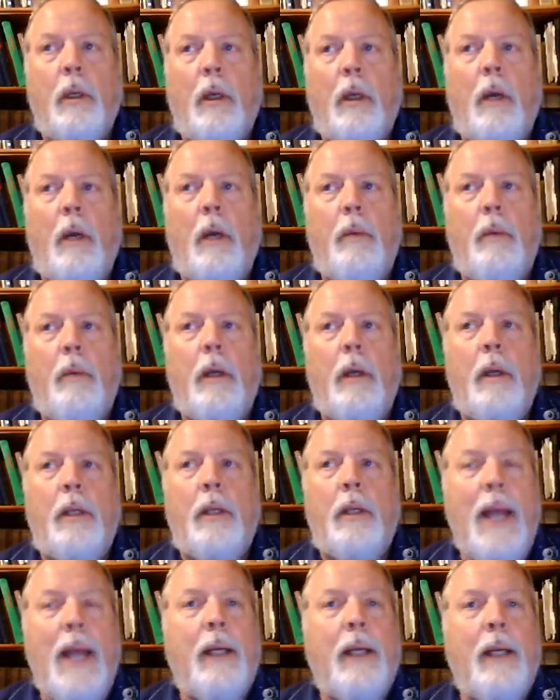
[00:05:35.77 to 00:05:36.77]
but
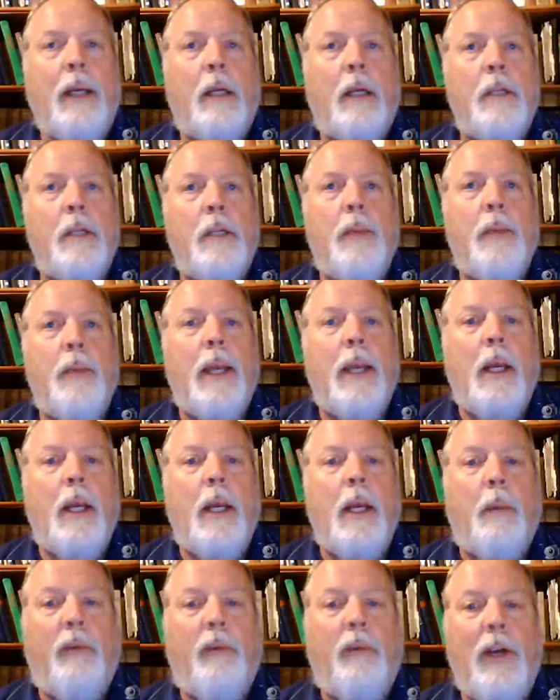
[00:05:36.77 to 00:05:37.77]
technically speaking,
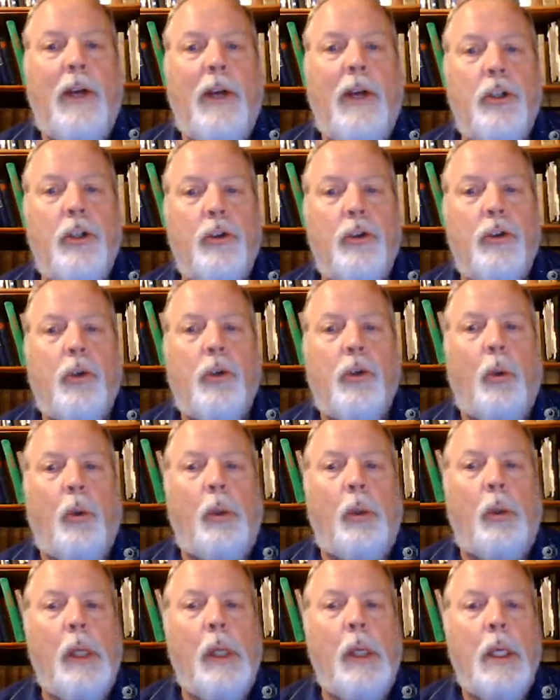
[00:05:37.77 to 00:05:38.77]
a professional
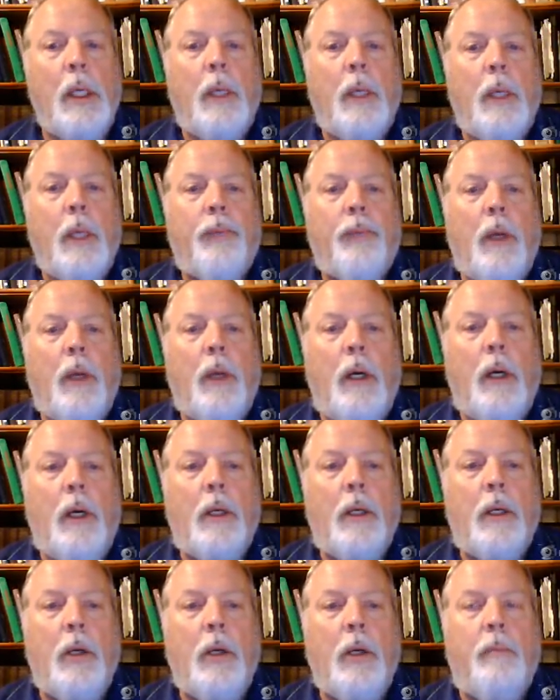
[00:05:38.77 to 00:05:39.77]
school
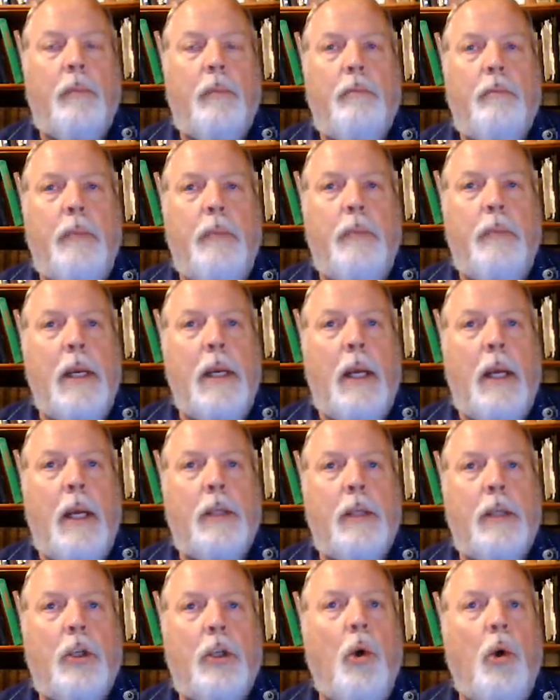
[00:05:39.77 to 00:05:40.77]
could be a
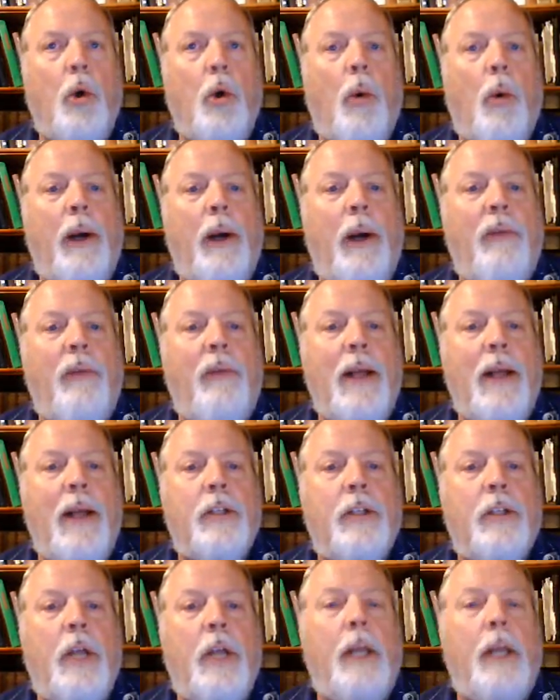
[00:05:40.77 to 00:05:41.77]
school where
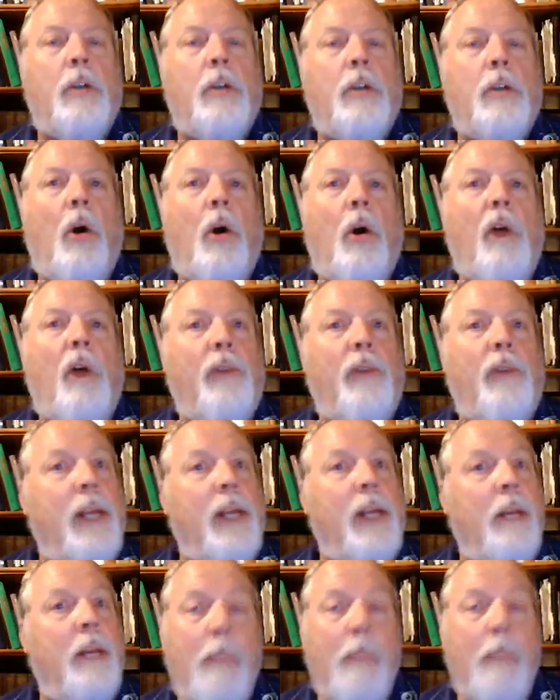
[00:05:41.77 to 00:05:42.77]
advanced studies are offered
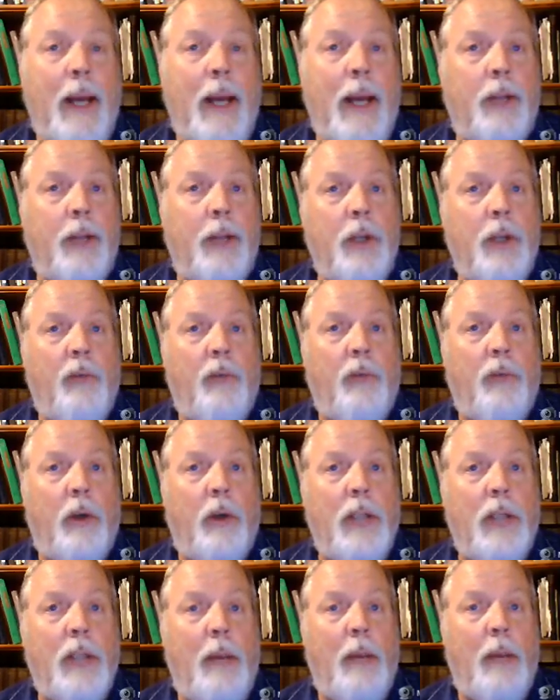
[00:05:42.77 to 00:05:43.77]
in medicine, for
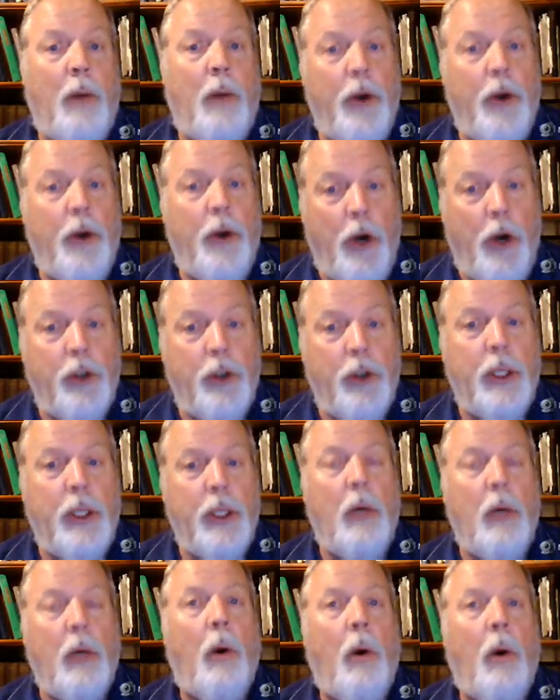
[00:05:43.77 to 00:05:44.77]
example, or
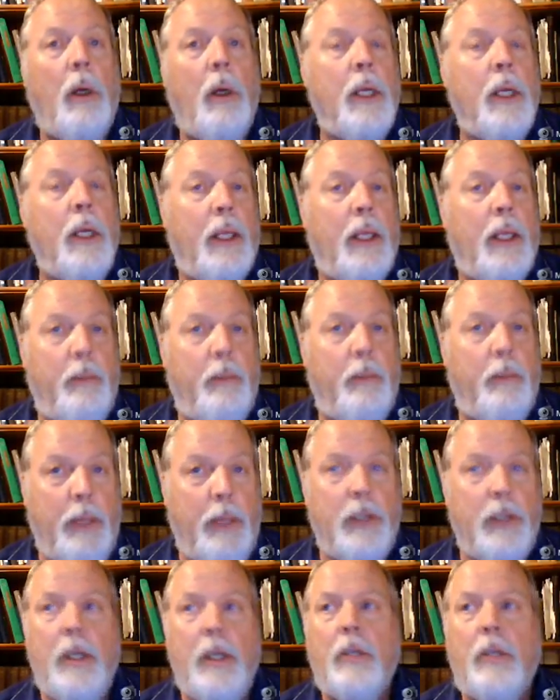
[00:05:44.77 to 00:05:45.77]
nursing, or in
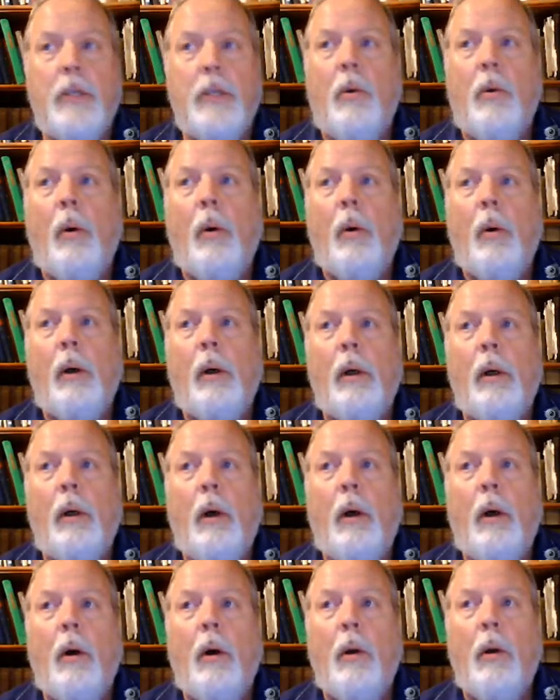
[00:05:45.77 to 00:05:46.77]
business, or
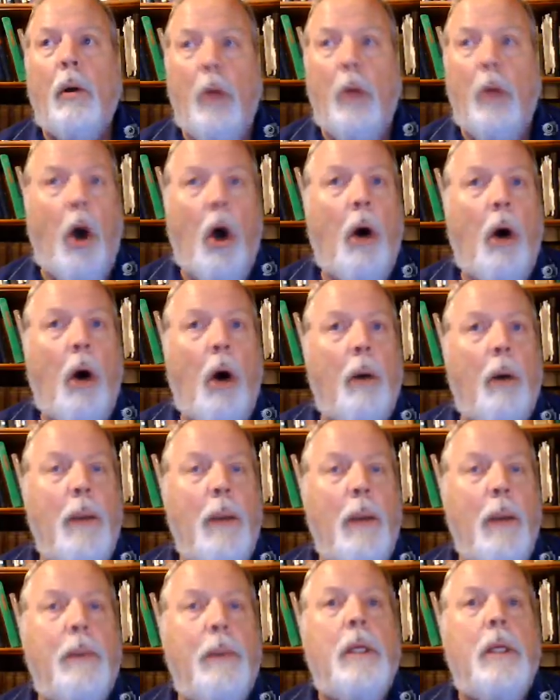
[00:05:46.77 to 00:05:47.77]
law, or
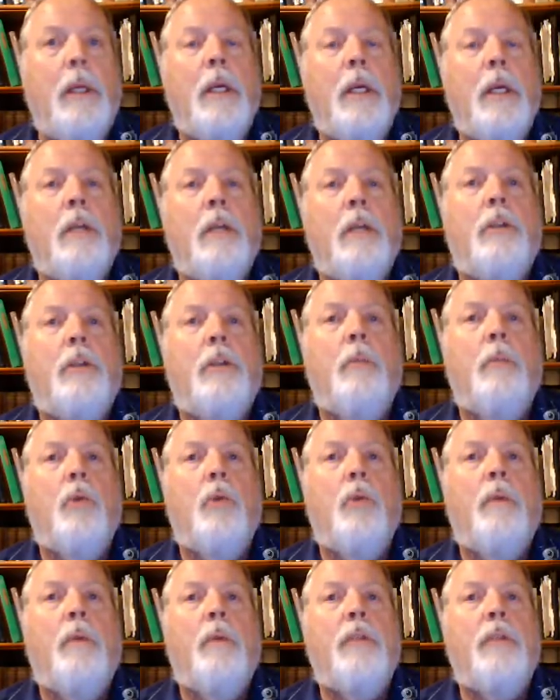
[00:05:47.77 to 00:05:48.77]
maybe some
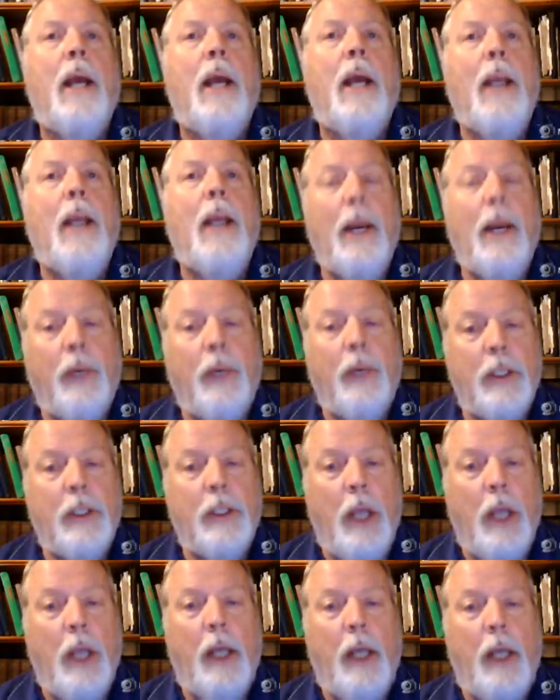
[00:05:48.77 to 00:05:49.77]
sort of psychiatric
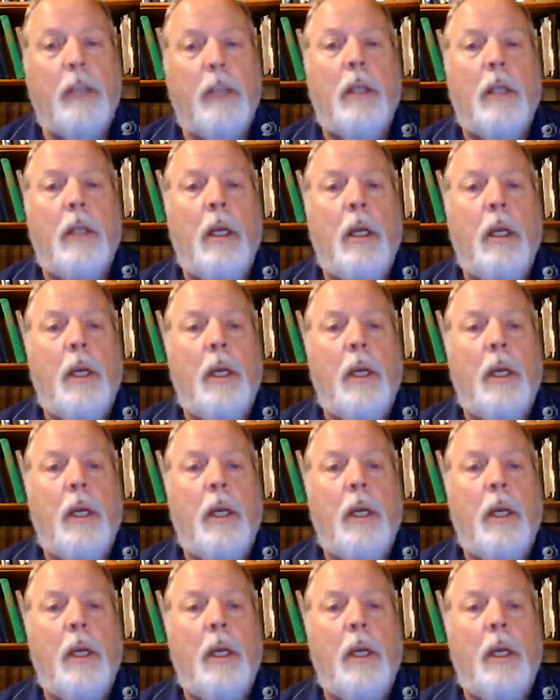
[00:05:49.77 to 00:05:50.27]
studies,